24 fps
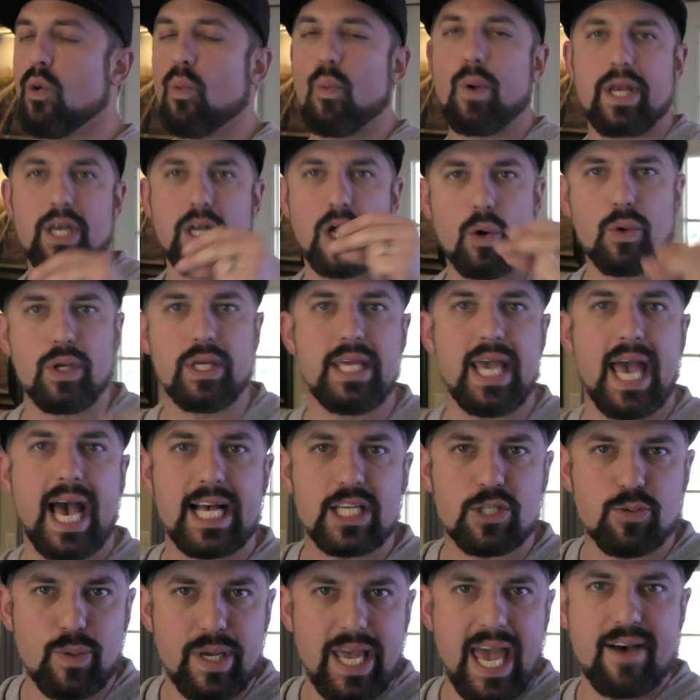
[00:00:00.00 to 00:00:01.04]
We know,
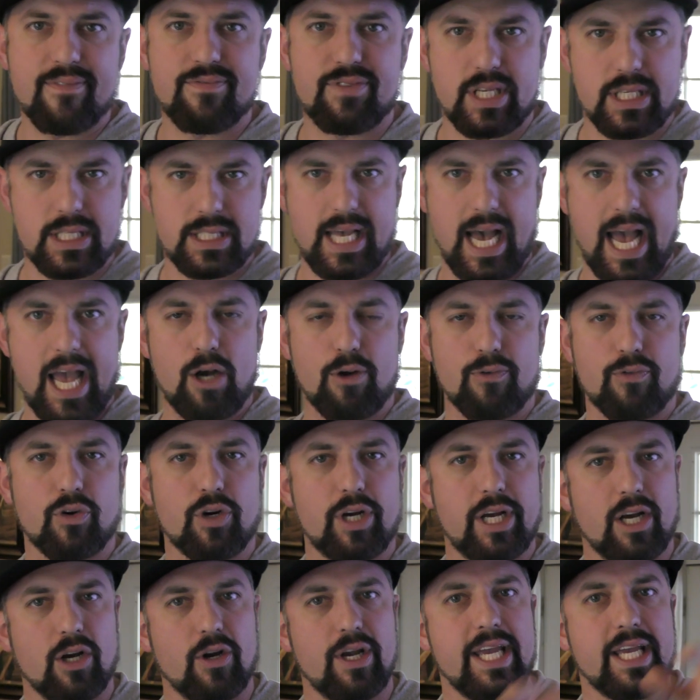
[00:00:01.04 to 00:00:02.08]
yes, we have this guy over here.